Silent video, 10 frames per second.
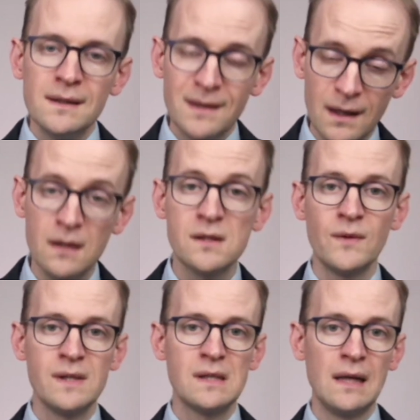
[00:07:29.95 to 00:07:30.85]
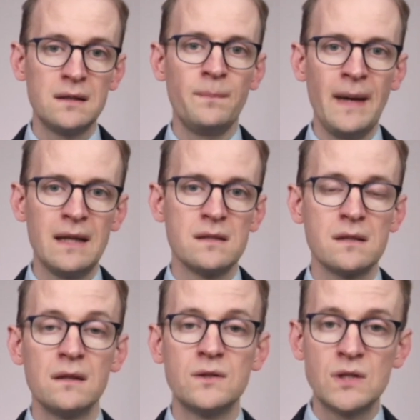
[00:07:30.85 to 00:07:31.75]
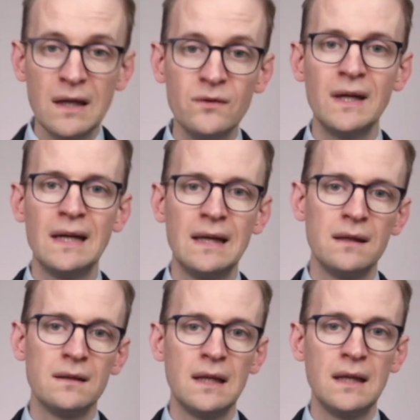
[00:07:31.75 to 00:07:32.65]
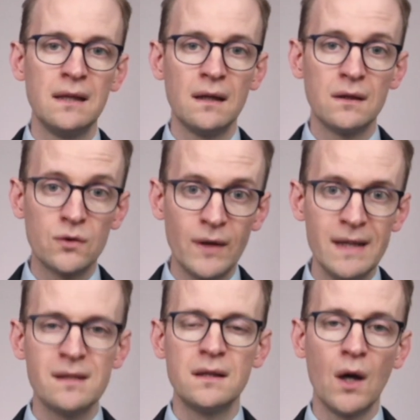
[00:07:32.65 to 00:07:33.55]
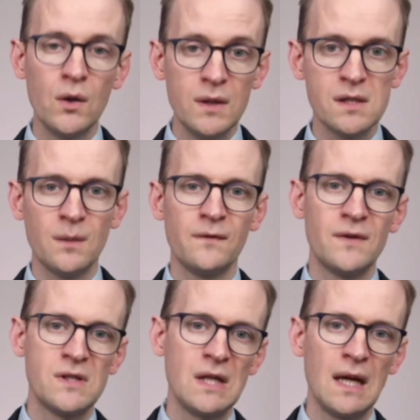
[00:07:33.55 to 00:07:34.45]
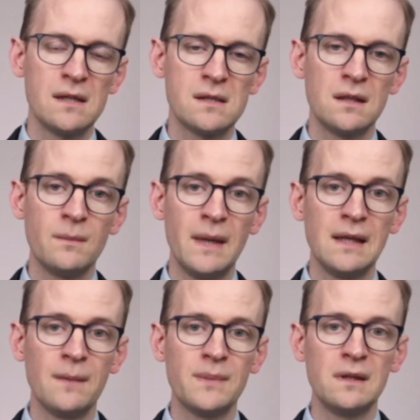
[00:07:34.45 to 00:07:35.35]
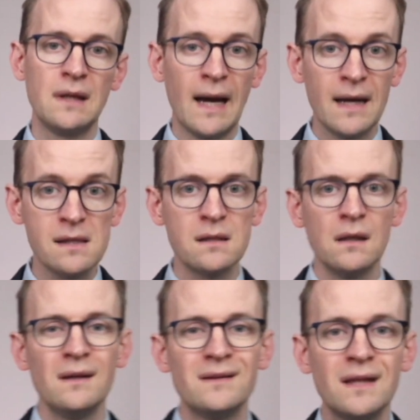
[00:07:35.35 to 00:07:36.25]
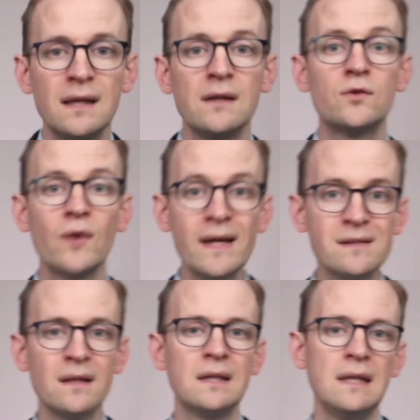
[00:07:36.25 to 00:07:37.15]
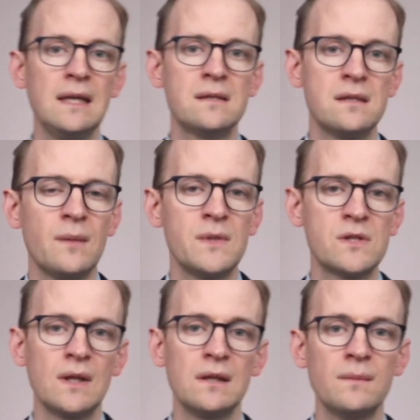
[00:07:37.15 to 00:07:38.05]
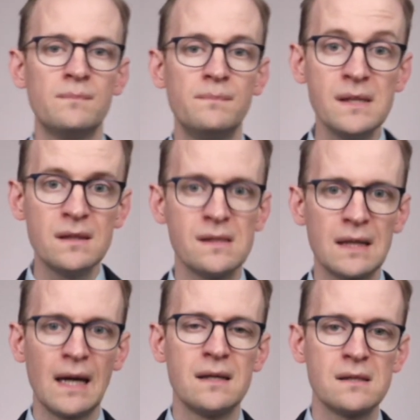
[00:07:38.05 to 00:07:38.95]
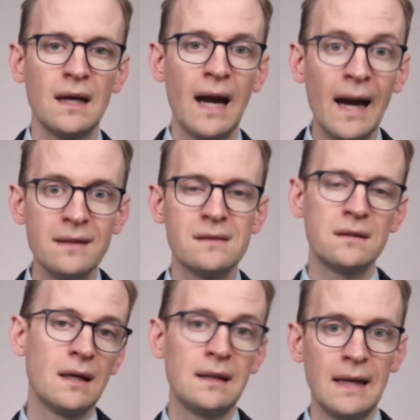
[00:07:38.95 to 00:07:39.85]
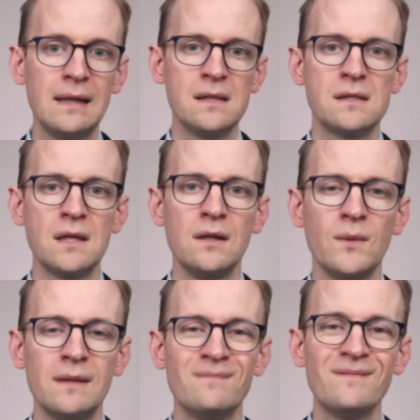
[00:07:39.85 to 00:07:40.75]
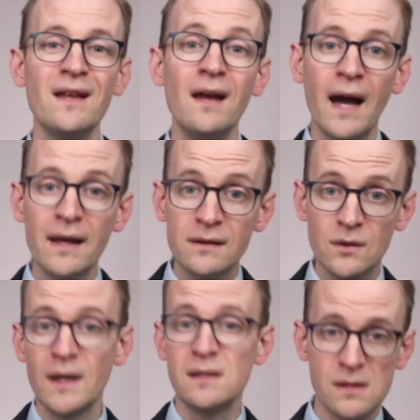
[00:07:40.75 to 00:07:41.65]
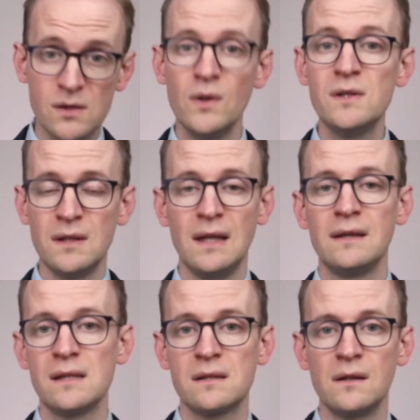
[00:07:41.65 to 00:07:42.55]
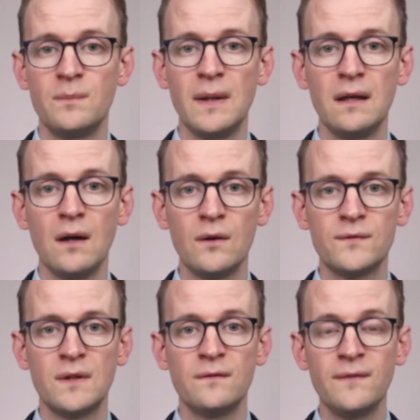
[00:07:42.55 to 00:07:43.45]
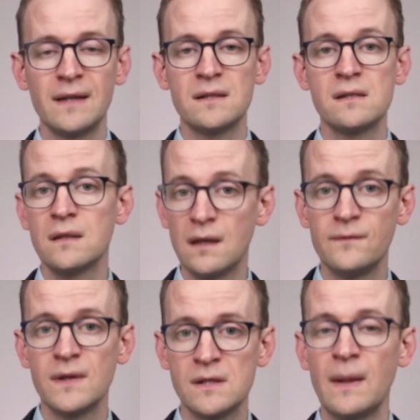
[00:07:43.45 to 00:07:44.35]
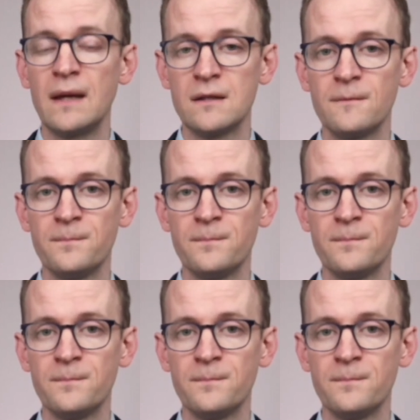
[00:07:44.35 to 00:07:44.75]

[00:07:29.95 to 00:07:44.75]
The answer is it depends. Generally, the greater the ownership of the shares that the main applicant has, the greater the need to demonstrate the business case and that it is genuine, and the greater scrutiny there's going to be of the factors that I've explained.